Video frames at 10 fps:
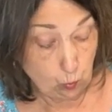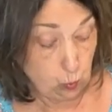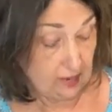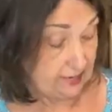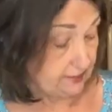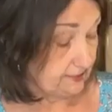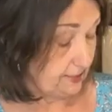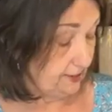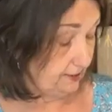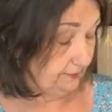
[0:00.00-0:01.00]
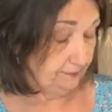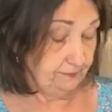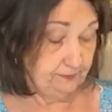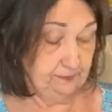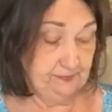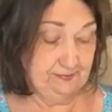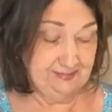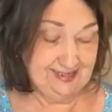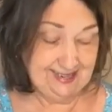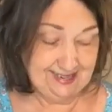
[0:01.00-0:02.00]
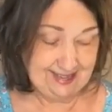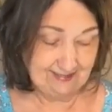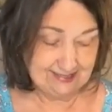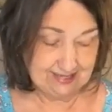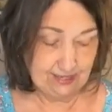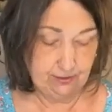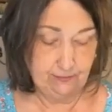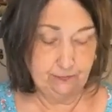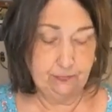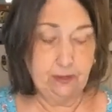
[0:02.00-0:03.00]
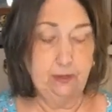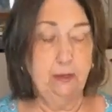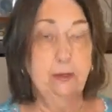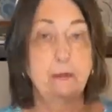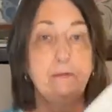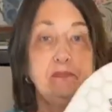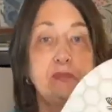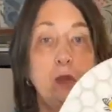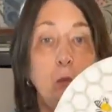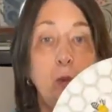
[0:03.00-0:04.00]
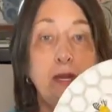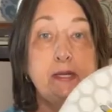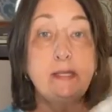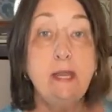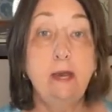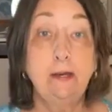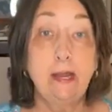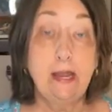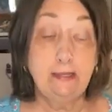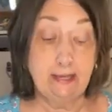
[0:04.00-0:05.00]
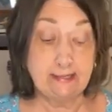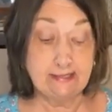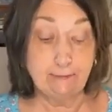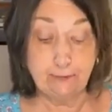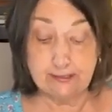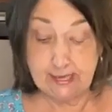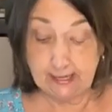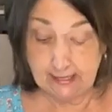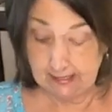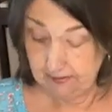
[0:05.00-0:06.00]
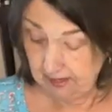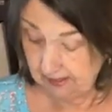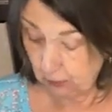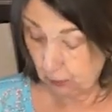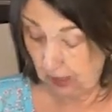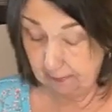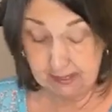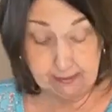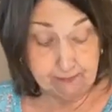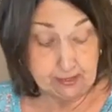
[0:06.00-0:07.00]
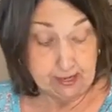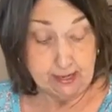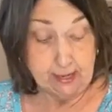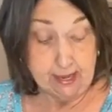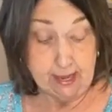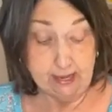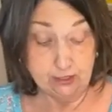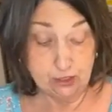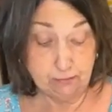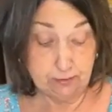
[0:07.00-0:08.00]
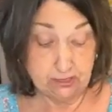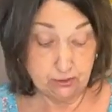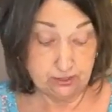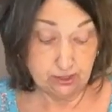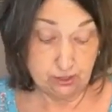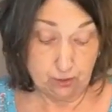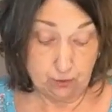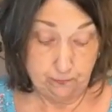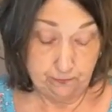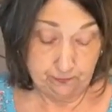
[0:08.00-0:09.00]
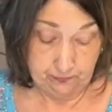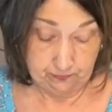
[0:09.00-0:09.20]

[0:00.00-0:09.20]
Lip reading: wet it down. Ah, that one's cute. Wet it down and let it sit for a second and then scrape it, and it should be good to go.